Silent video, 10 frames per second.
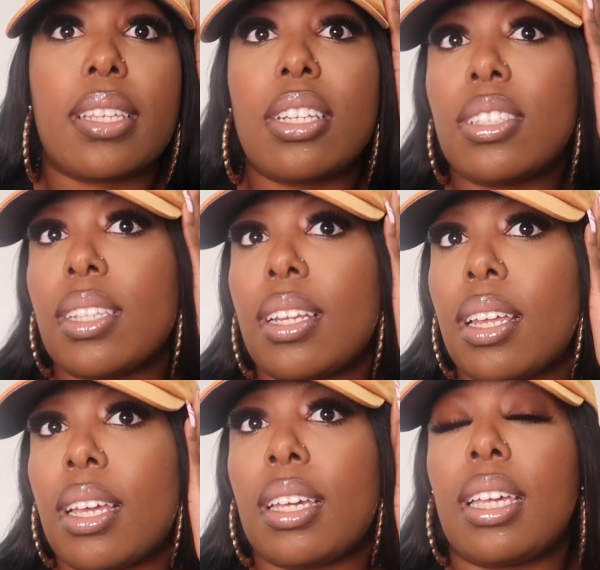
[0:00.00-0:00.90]
the
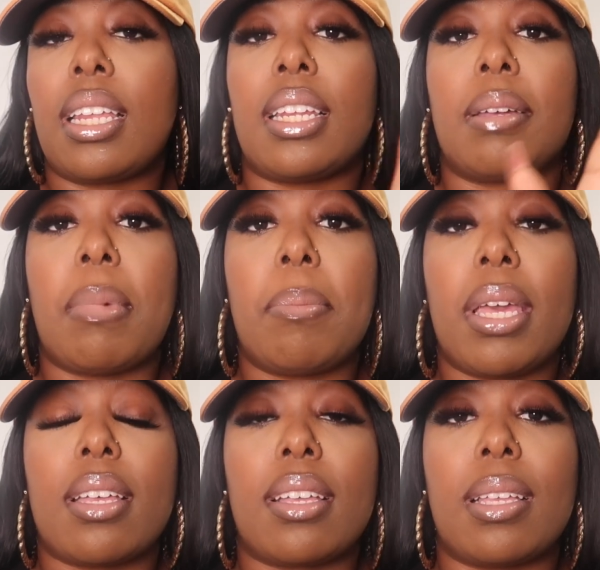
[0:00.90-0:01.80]
salon and I did my
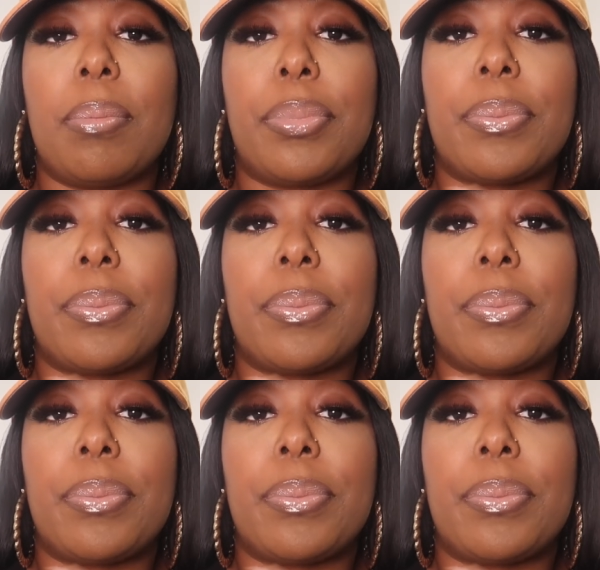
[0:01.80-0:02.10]
makeup.